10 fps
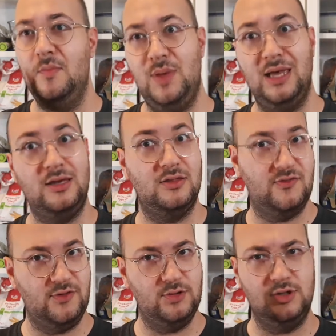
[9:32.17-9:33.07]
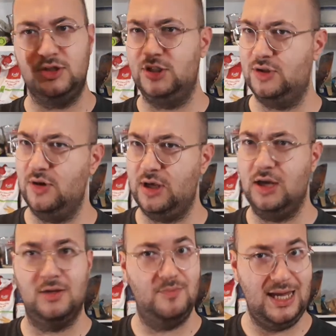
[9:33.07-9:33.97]
pick the food that she's
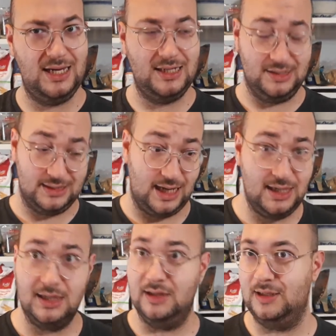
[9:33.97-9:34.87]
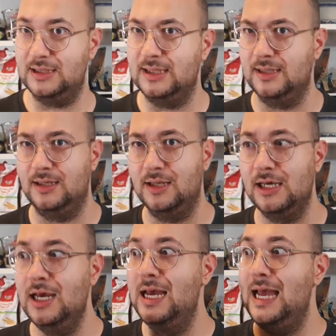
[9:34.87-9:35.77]
cooking and making and taking and this, that and the other.